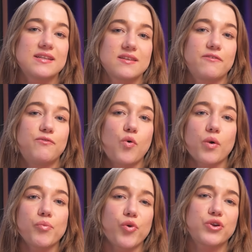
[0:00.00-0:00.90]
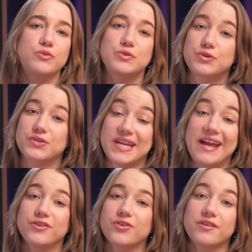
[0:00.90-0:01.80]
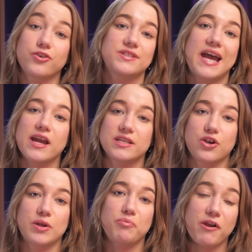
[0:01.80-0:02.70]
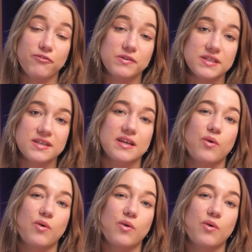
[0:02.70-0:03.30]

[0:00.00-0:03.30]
is a form where users enter their dietary preferences,